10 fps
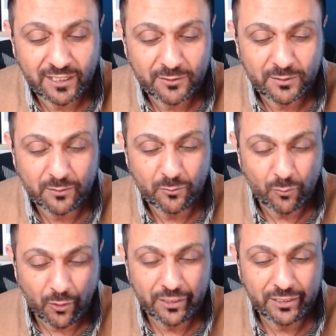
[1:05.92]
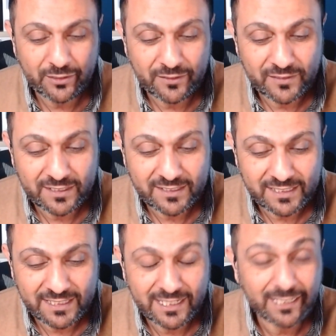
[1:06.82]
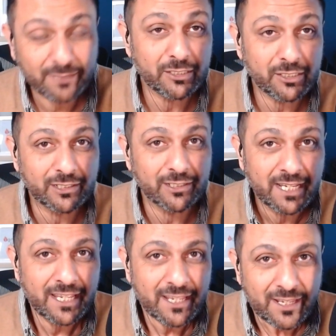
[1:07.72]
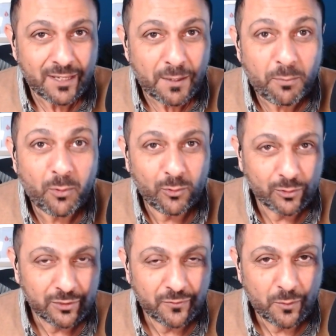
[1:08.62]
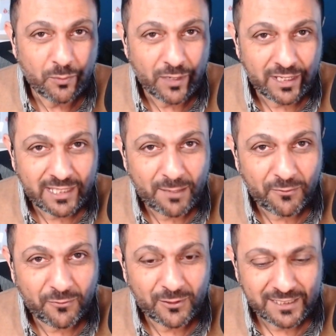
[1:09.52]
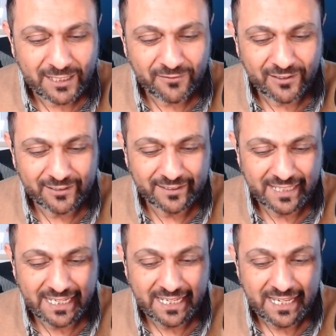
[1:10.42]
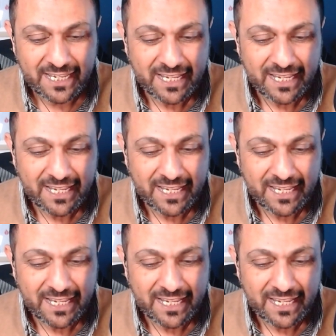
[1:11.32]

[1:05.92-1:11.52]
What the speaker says: Fellow at Warwick University. And I'm just going to pause for breath there before I say the final thing.